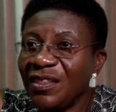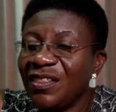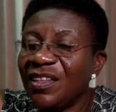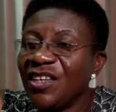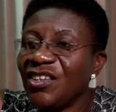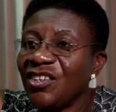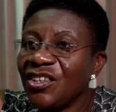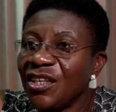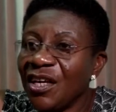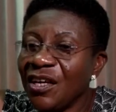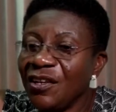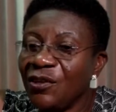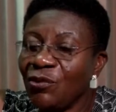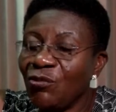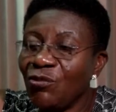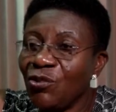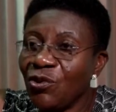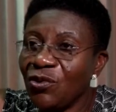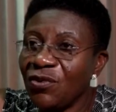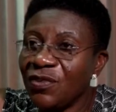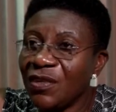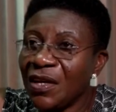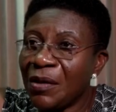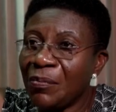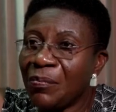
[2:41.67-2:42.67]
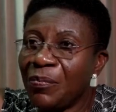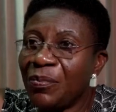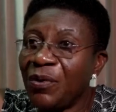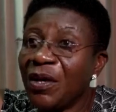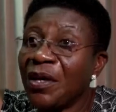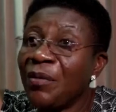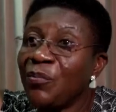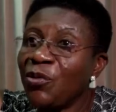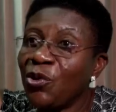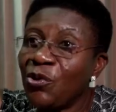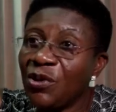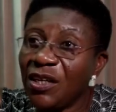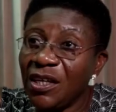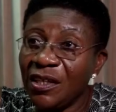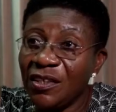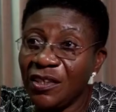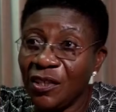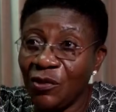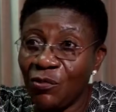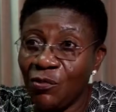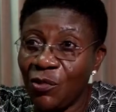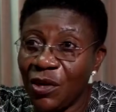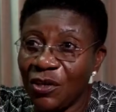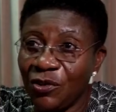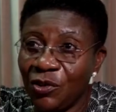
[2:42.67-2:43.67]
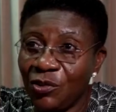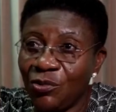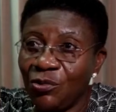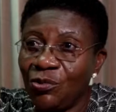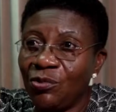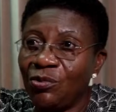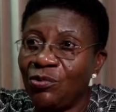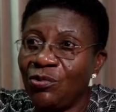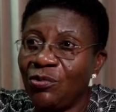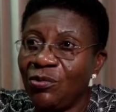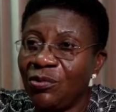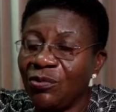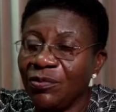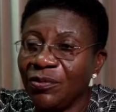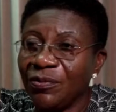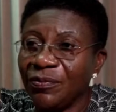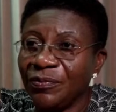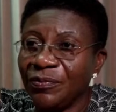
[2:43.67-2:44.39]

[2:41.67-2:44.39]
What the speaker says: the child grows up emulating what you do.